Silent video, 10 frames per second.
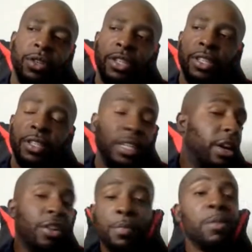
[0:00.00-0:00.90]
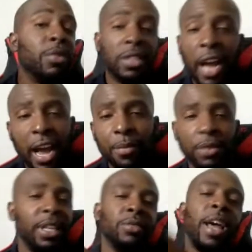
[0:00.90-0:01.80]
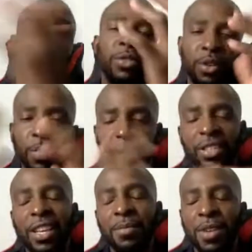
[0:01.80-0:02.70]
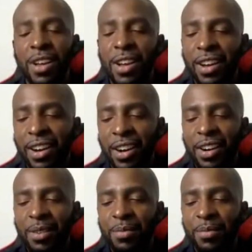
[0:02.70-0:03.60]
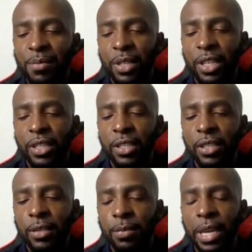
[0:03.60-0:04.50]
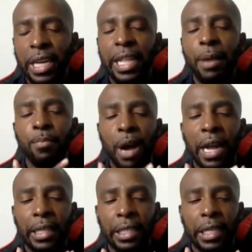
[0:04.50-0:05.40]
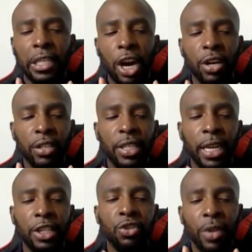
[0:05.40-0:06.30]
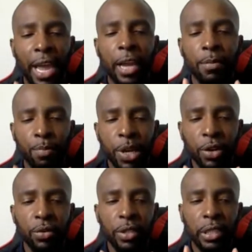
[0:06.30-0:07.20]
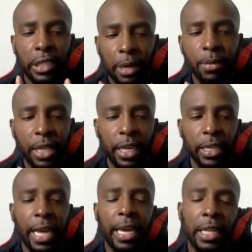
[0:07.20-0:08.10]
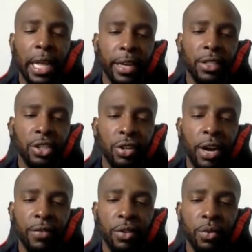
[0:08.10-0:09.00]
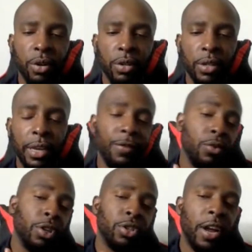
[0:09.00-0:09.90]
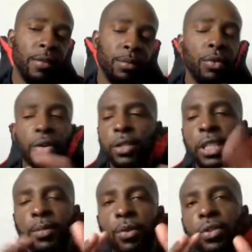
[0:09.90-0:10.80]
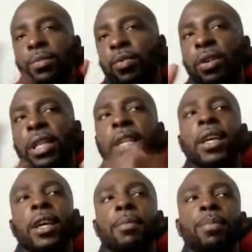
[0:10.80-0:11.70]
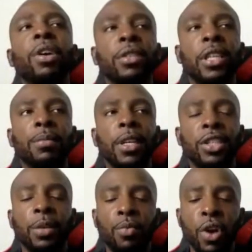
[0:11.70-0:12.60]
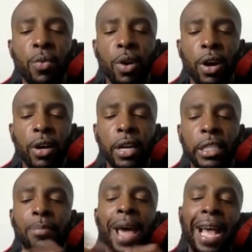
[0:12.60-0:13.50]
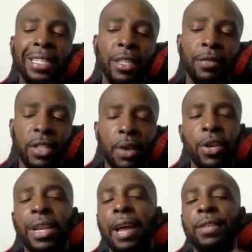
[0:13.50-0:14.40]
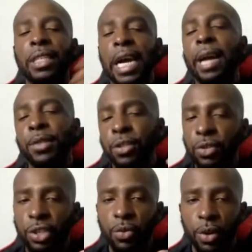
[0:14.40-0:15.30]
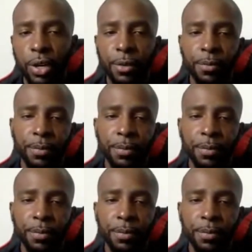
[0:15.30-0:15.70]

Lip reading: just other people's time. That's what happens when you build a team. But just being in that mindset to understand that you can build something that can allow you to travel the world if you want to travel, or just most importantly, build something to the point where it's passive so that way you can have the time to do what you want.